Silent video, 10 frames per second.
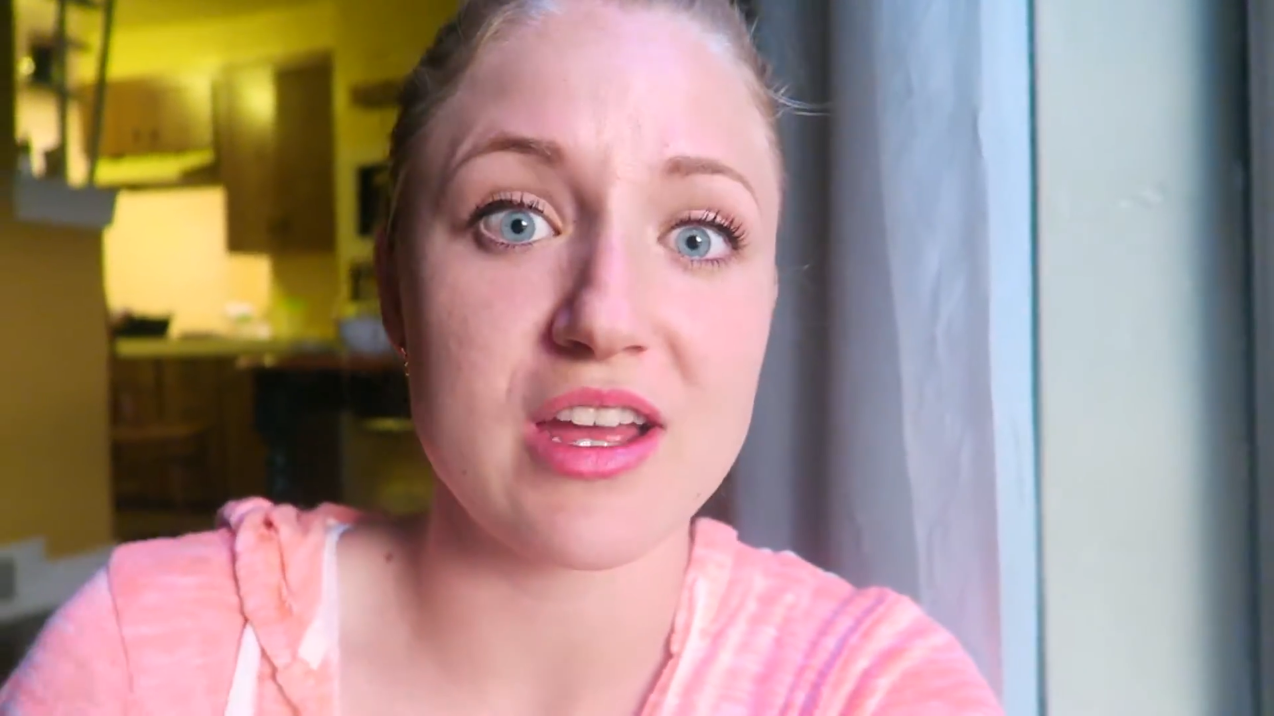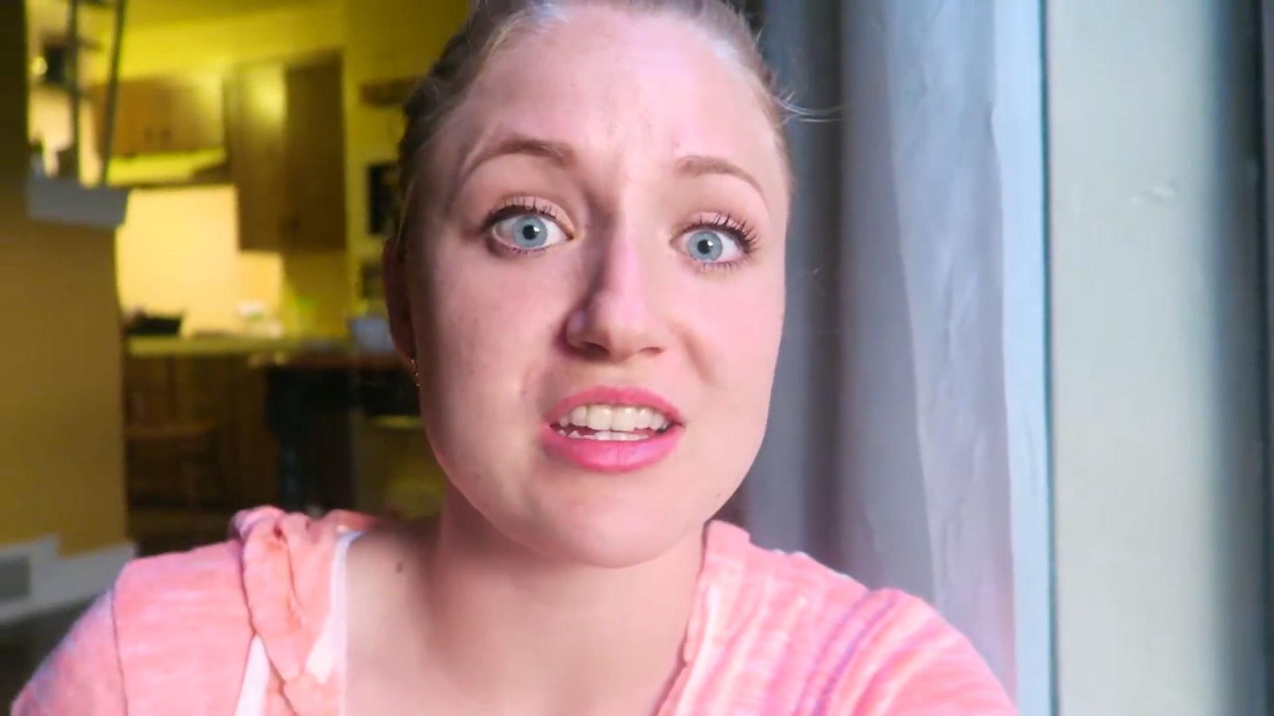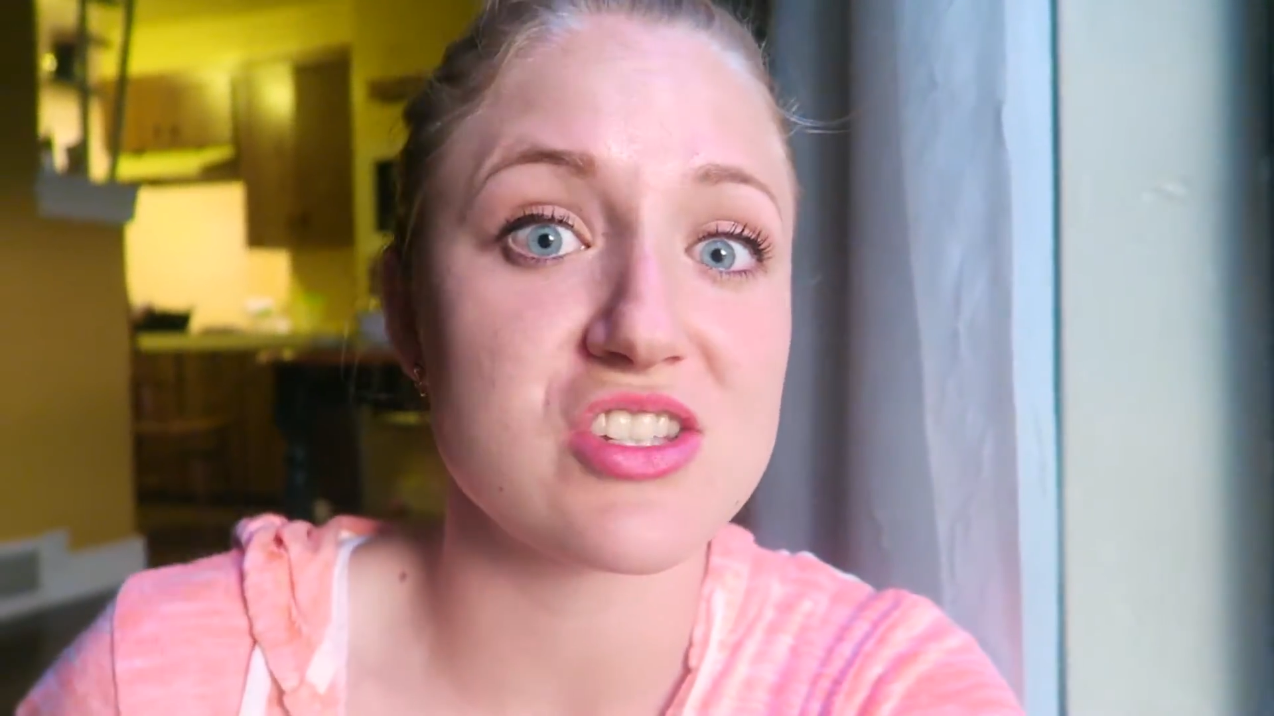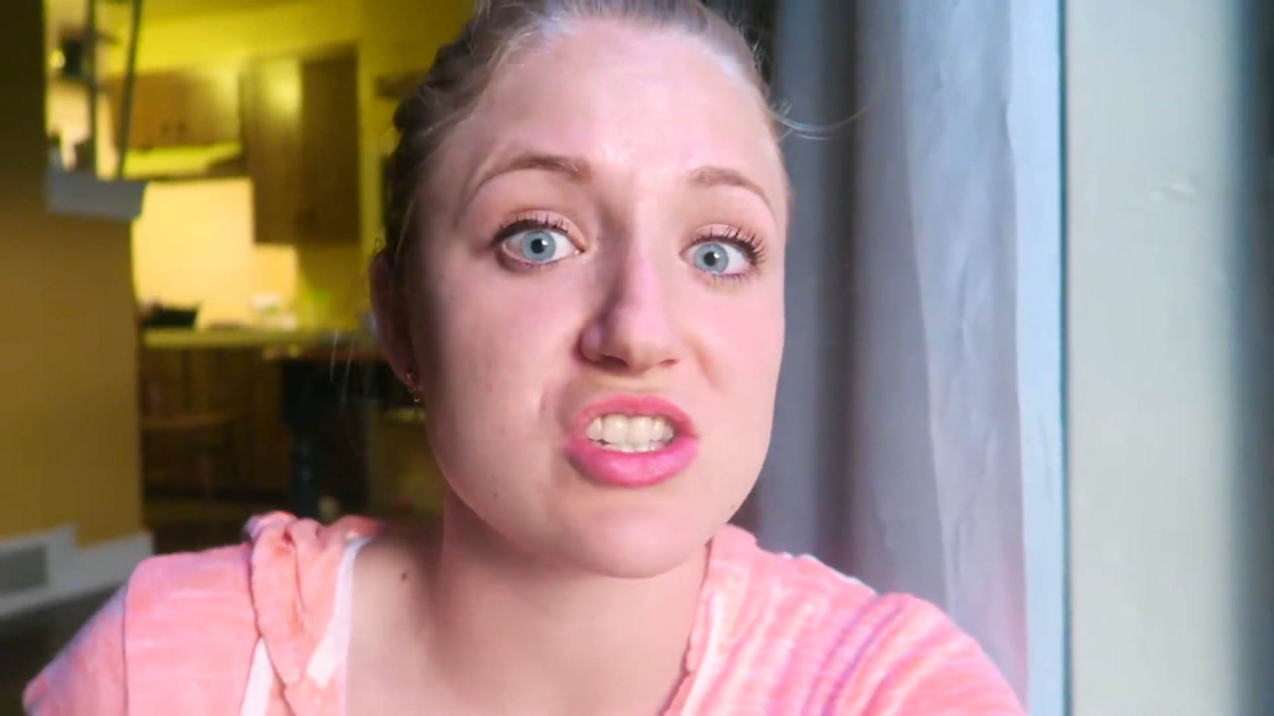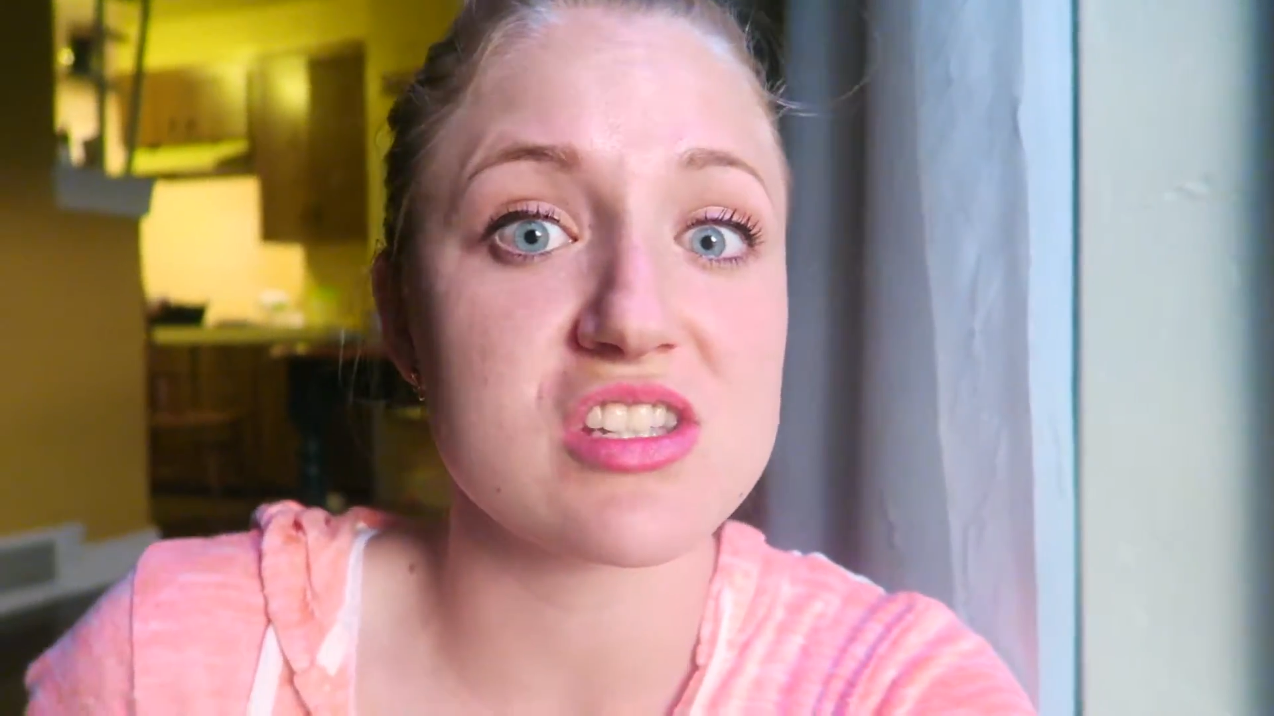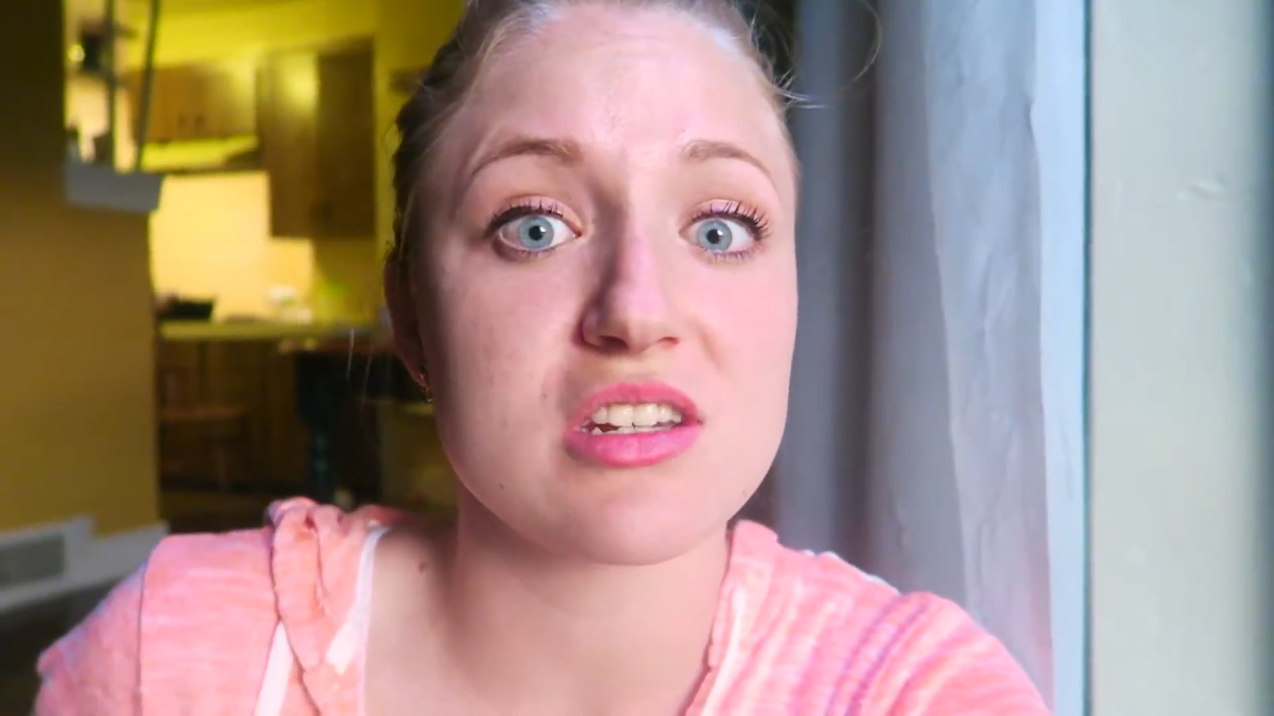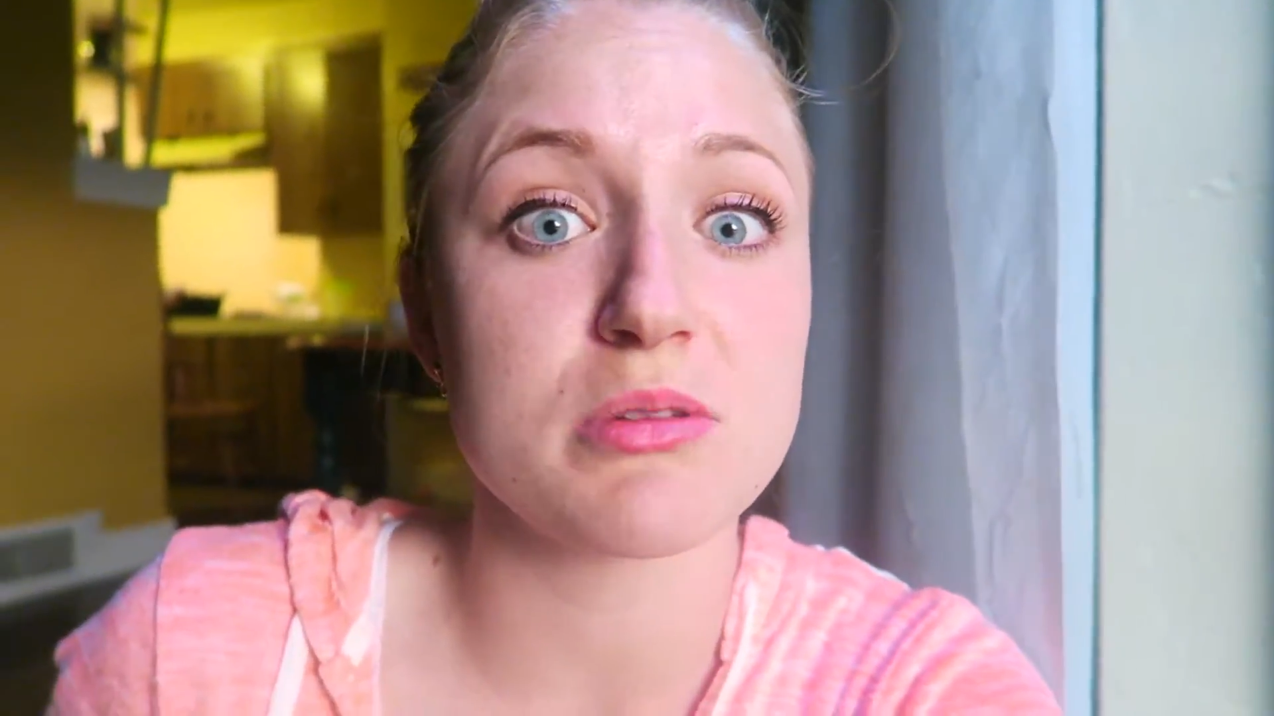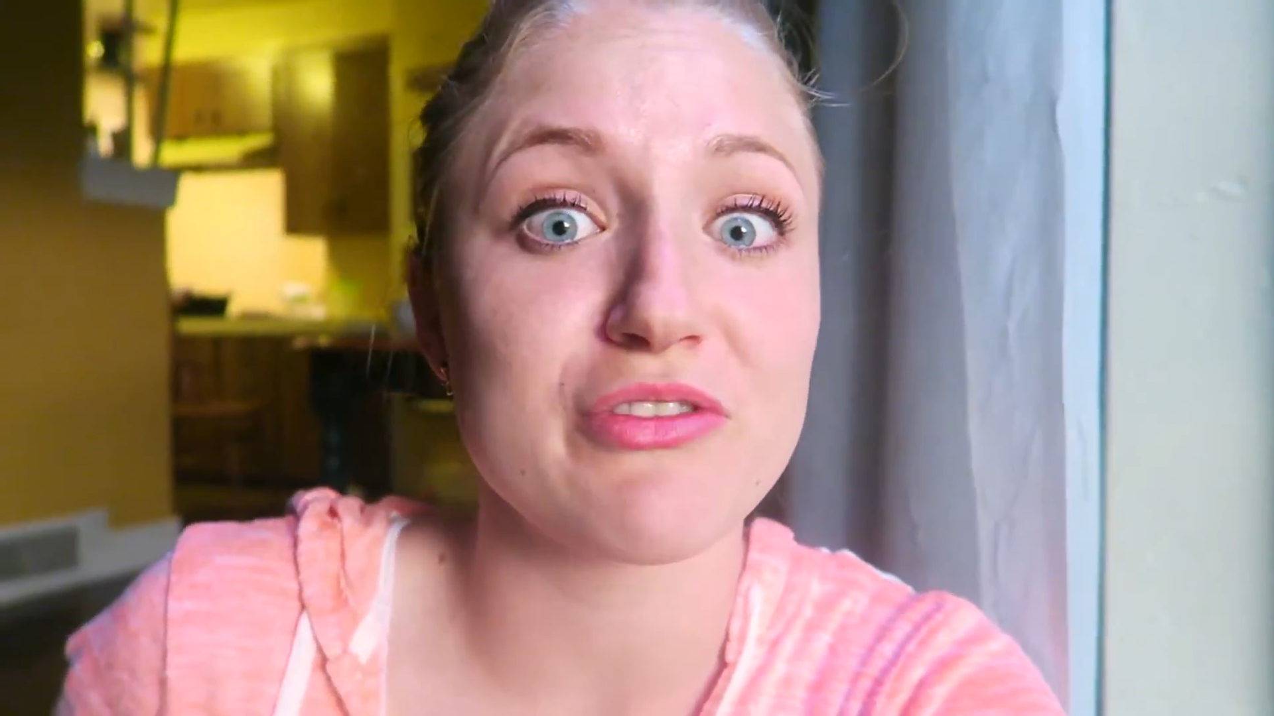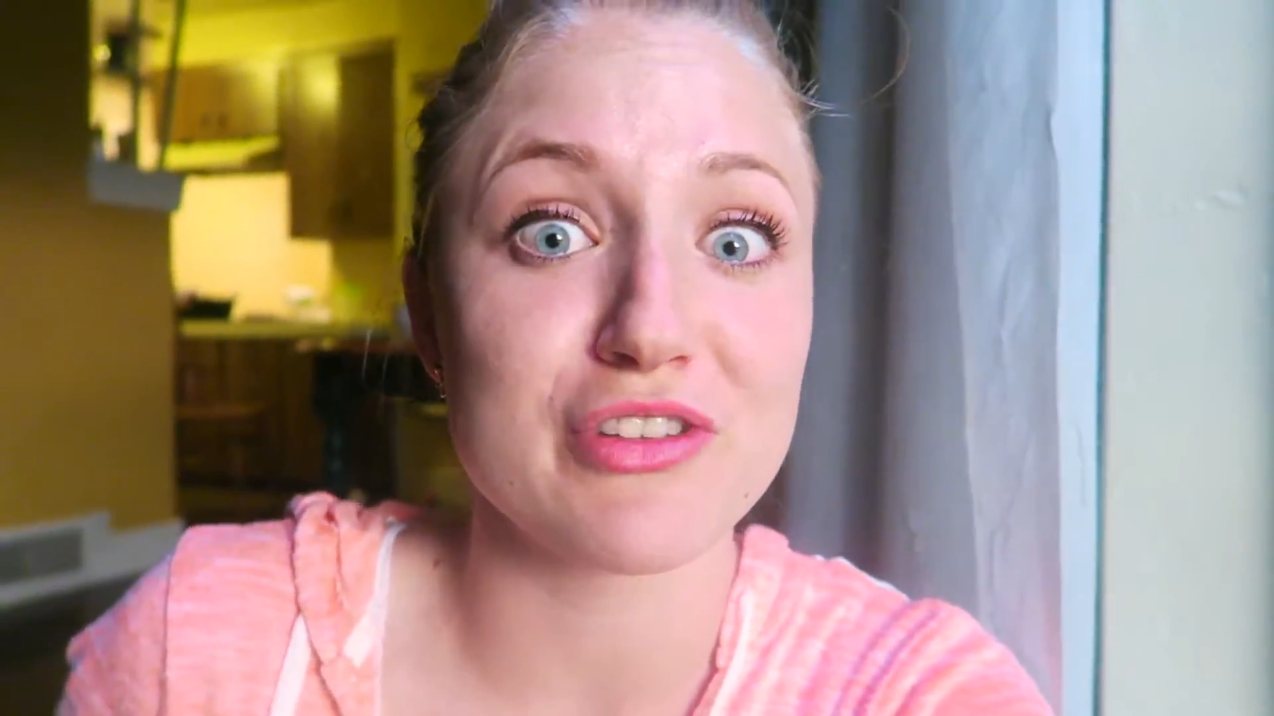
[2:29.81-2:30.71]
And it's just gonna be